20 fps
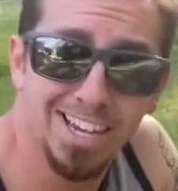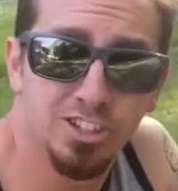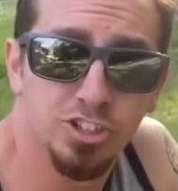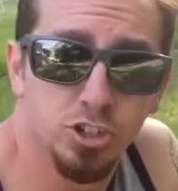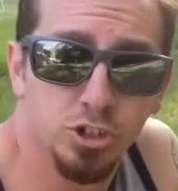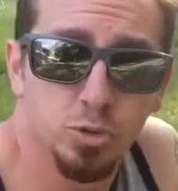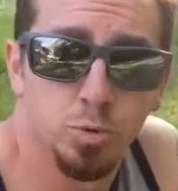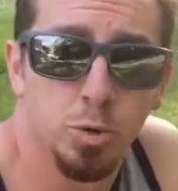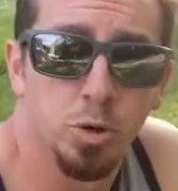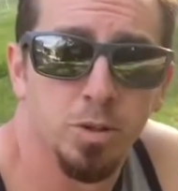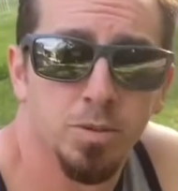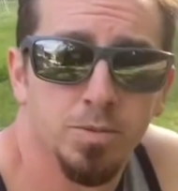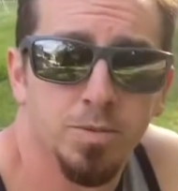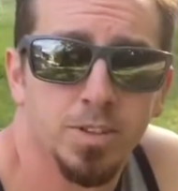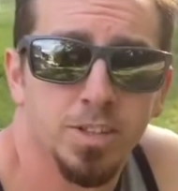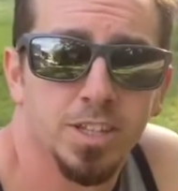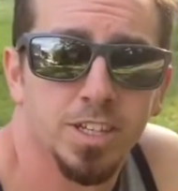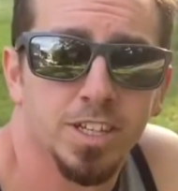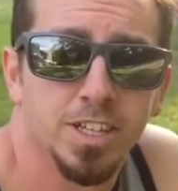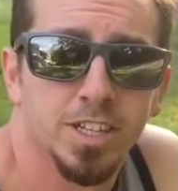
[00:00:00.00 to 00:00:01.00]
usual,
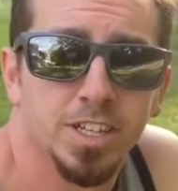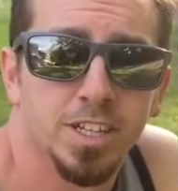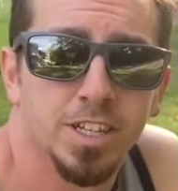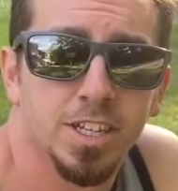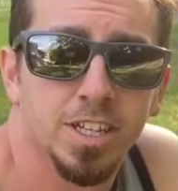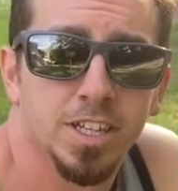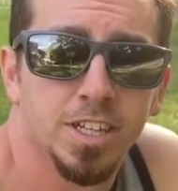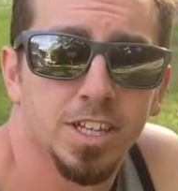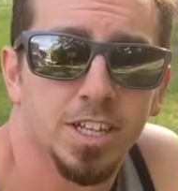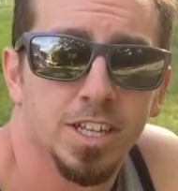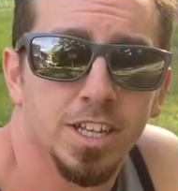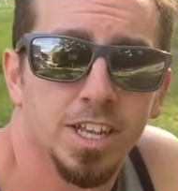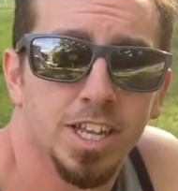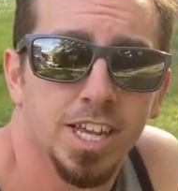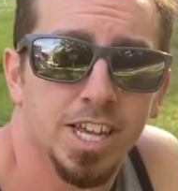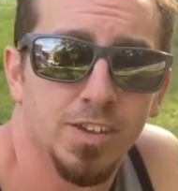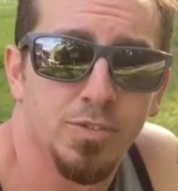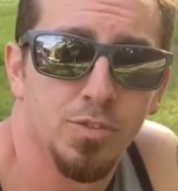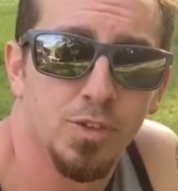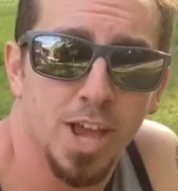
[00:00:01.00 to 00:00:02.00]

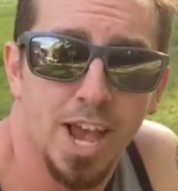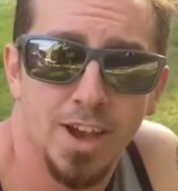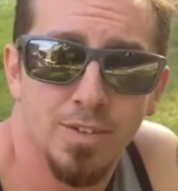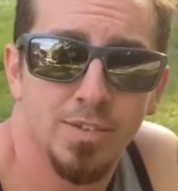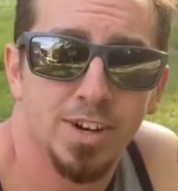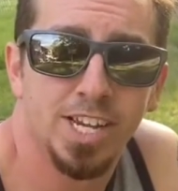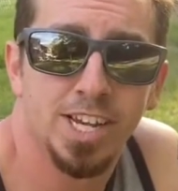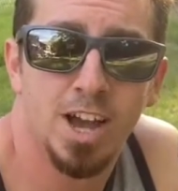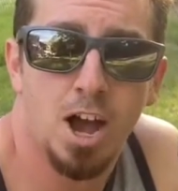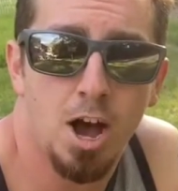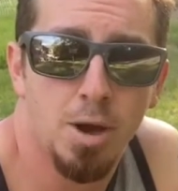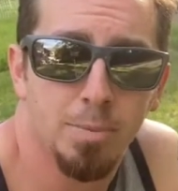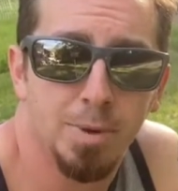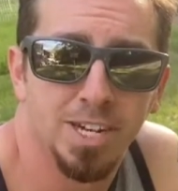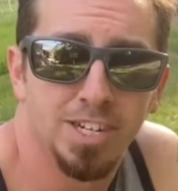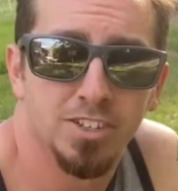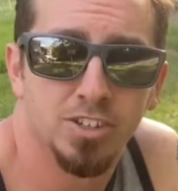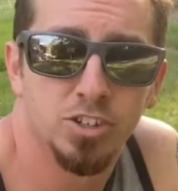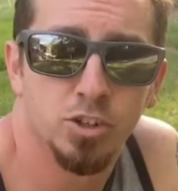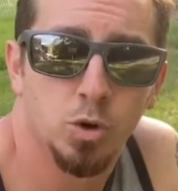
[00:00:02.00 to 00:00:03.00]
if you have any
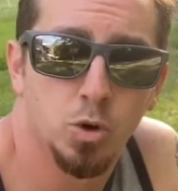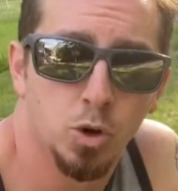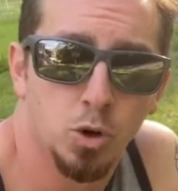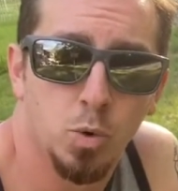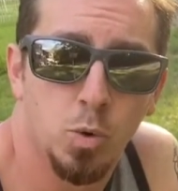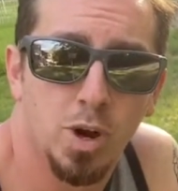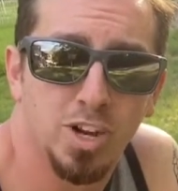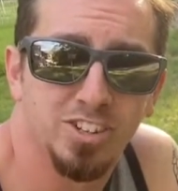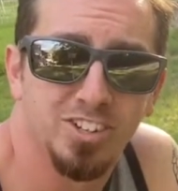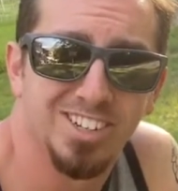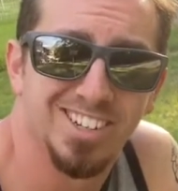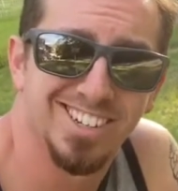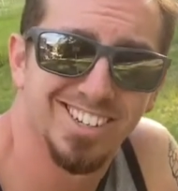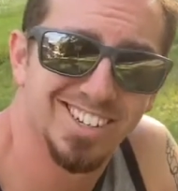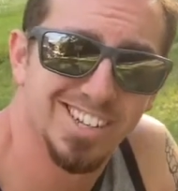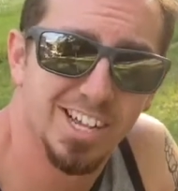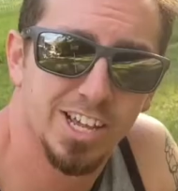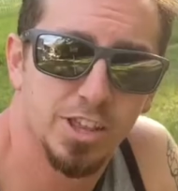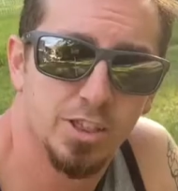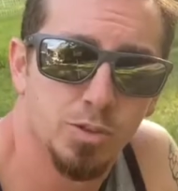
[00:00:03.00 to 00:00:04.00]
comments or questions,
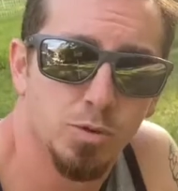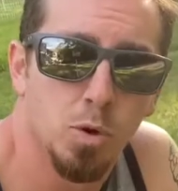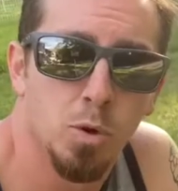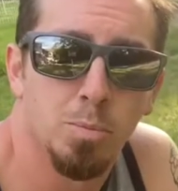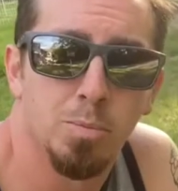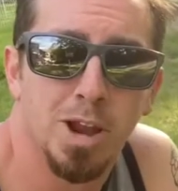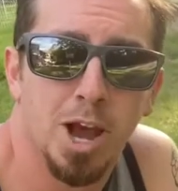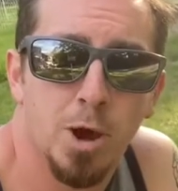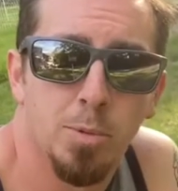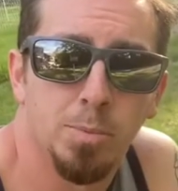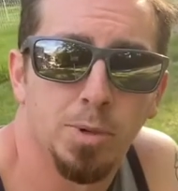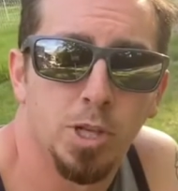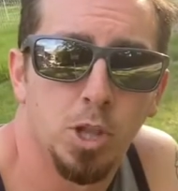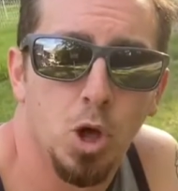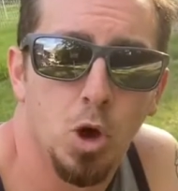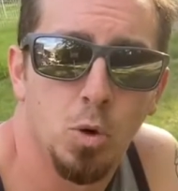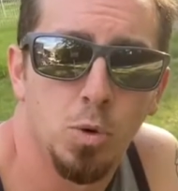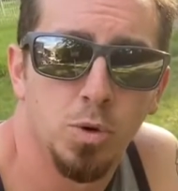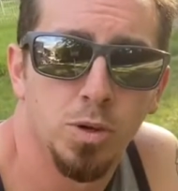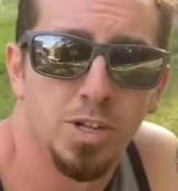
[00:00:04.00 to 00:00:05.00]
throw them down
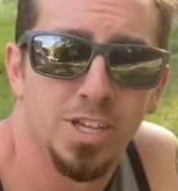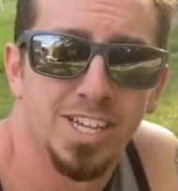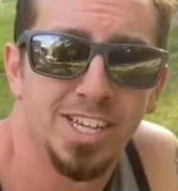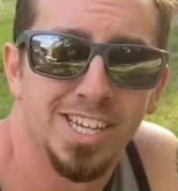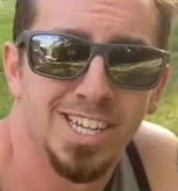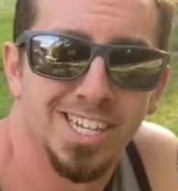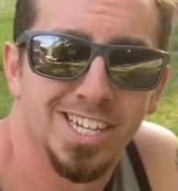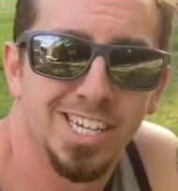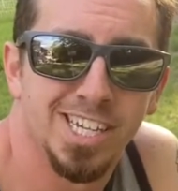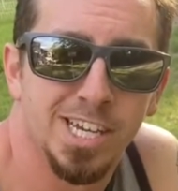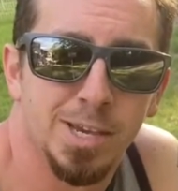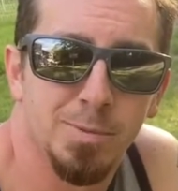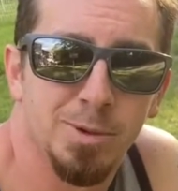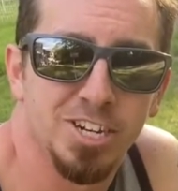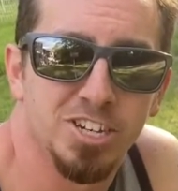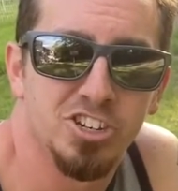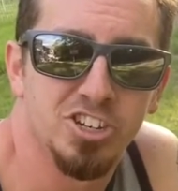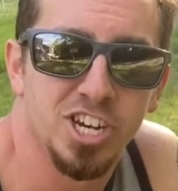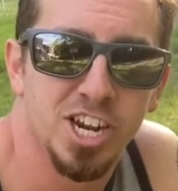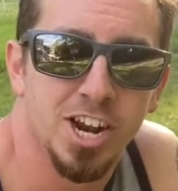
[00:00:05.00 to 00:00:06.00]
below. Give me a
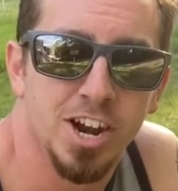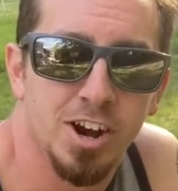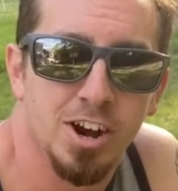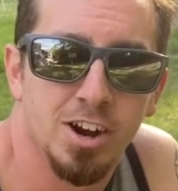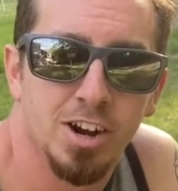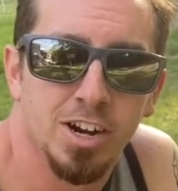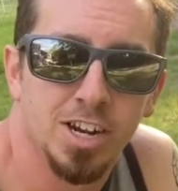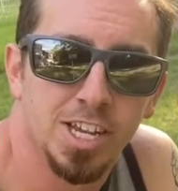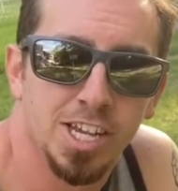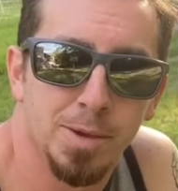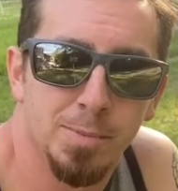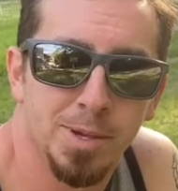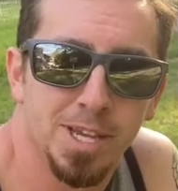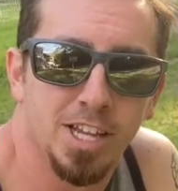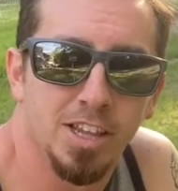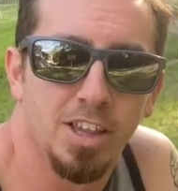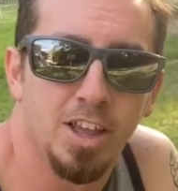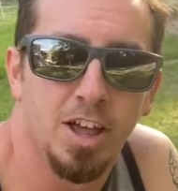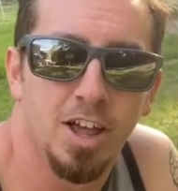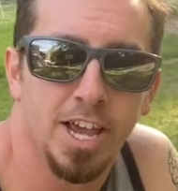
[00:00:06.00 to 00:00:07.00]
share, give me a
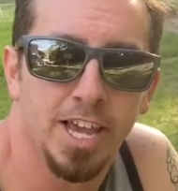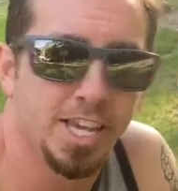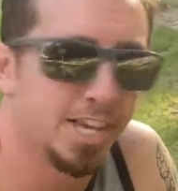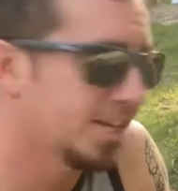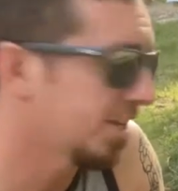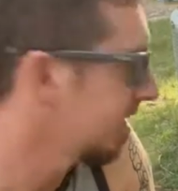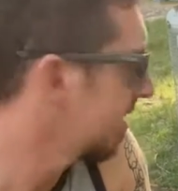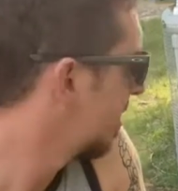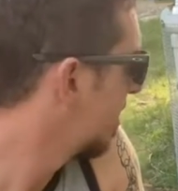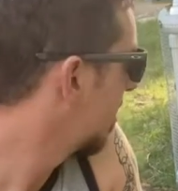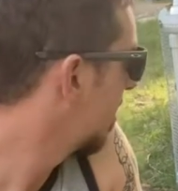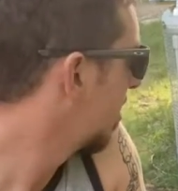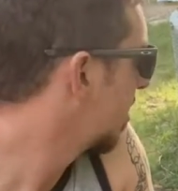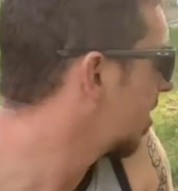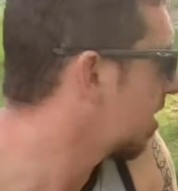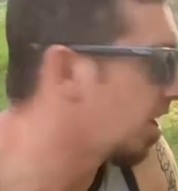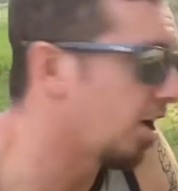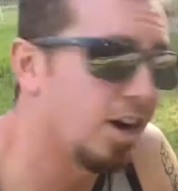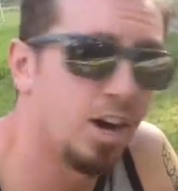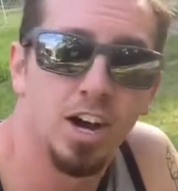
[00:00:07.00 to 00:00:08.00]
like.
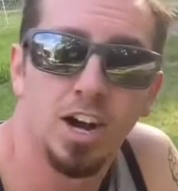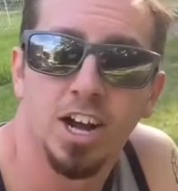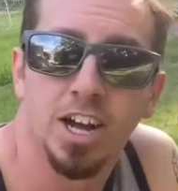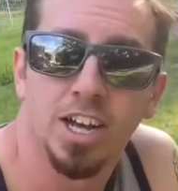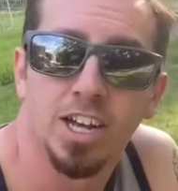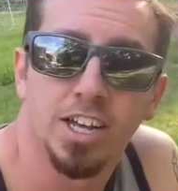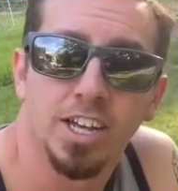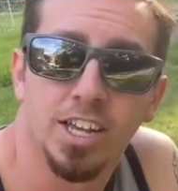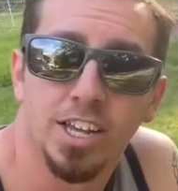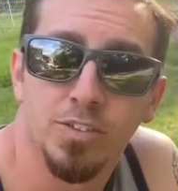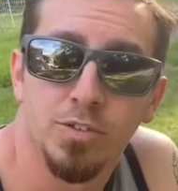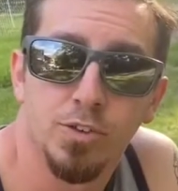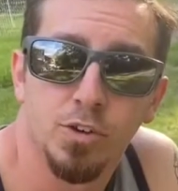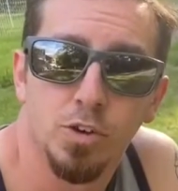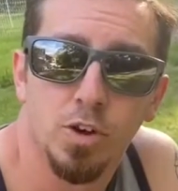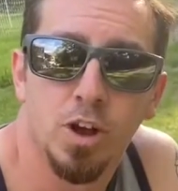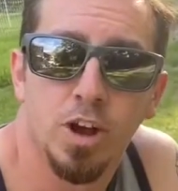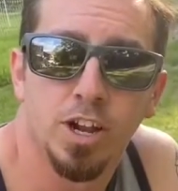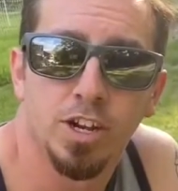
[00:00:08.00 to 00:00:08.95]
If you're on